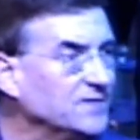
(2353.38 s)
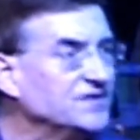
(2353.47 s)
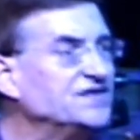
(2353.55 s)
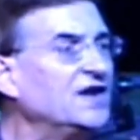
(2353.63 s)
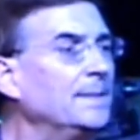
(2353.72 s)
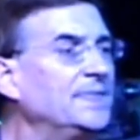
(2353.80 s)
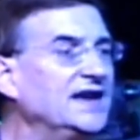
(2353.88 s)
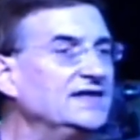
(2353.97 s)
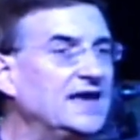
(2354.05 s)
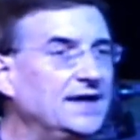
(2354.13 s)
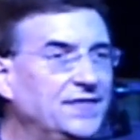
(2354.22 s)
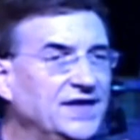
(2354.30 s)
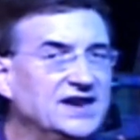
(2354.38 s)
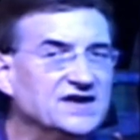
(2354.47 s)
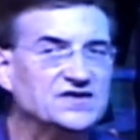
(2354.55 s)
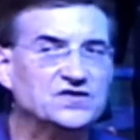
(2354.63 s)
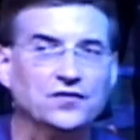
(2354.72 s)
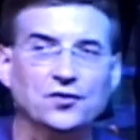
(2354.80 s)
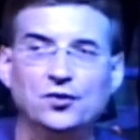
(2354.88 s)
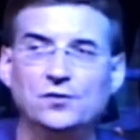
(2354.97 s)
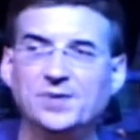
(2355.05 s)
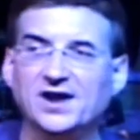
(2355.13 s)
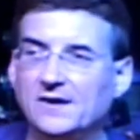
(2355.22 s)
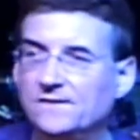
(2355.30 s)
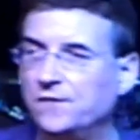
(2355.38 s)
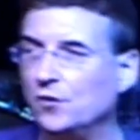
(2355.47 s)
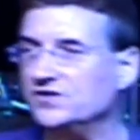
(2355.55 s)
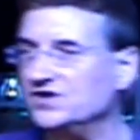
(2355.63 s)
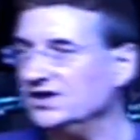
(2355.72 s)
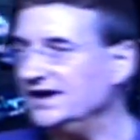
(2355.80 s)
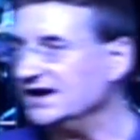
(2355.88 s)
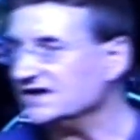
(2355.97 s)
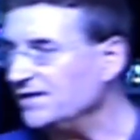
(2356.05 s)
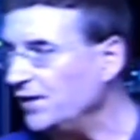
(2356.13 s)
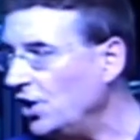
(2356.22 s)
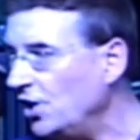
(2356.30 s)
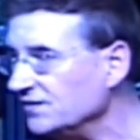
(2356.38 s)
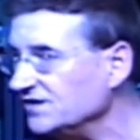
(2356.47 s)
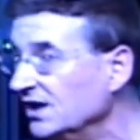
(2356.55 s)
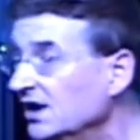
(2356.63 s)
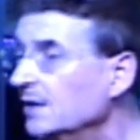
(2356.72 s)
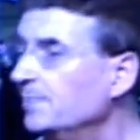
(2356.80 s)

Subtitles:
for something they think is true, but unfortunately it's false.